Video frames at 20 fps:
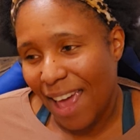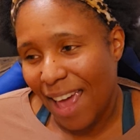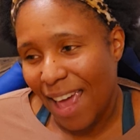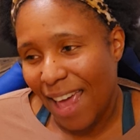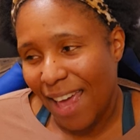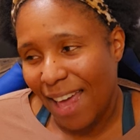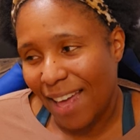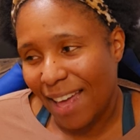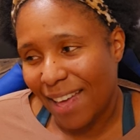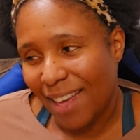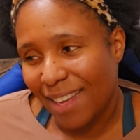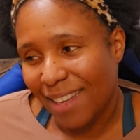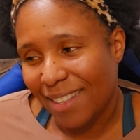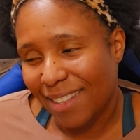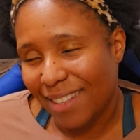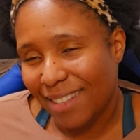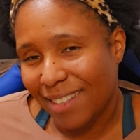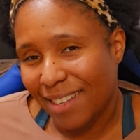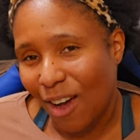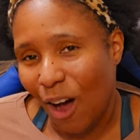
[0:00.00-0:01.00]

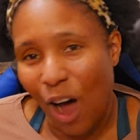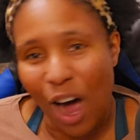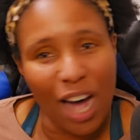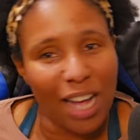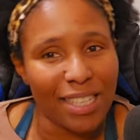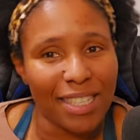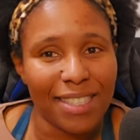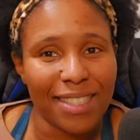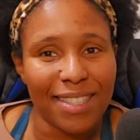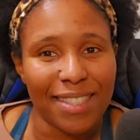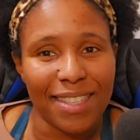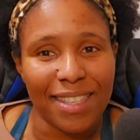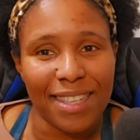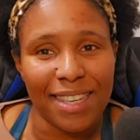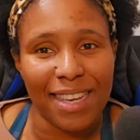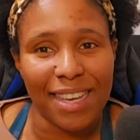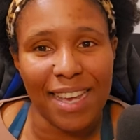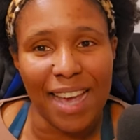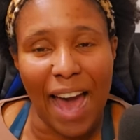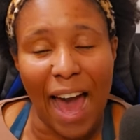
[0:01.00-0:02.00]
and
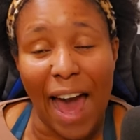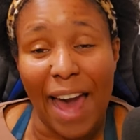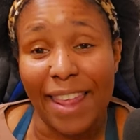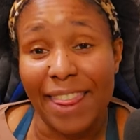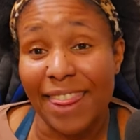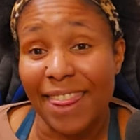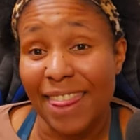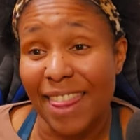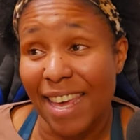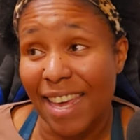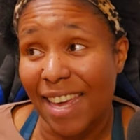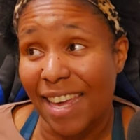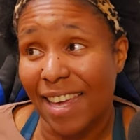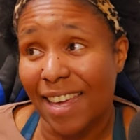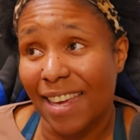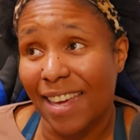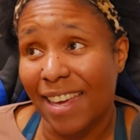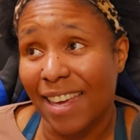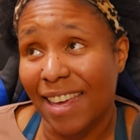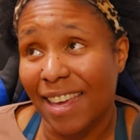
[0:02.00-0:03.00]
honestly, I
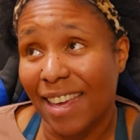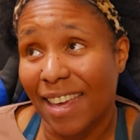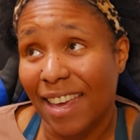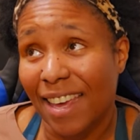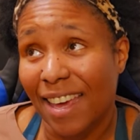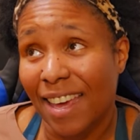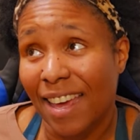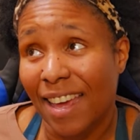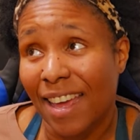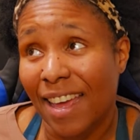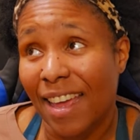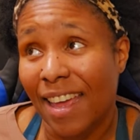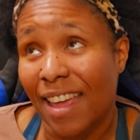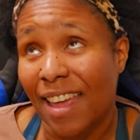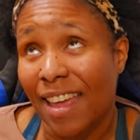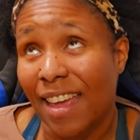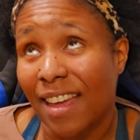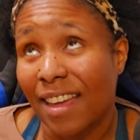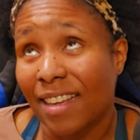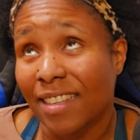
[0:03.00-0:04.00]
think
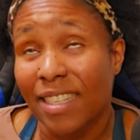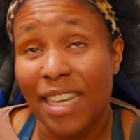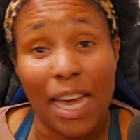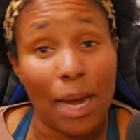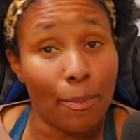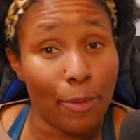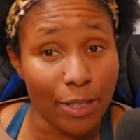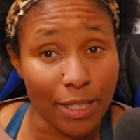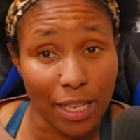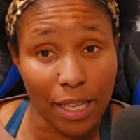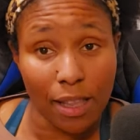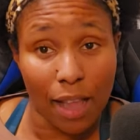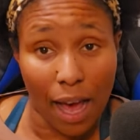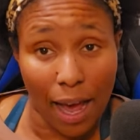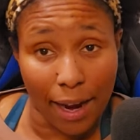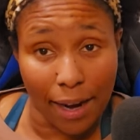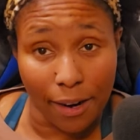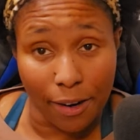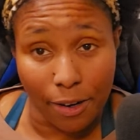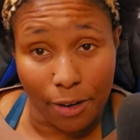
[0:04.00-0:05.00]
Tara's a
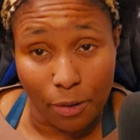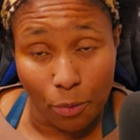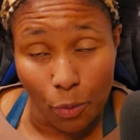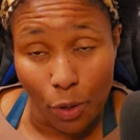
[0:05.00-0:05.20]
liar.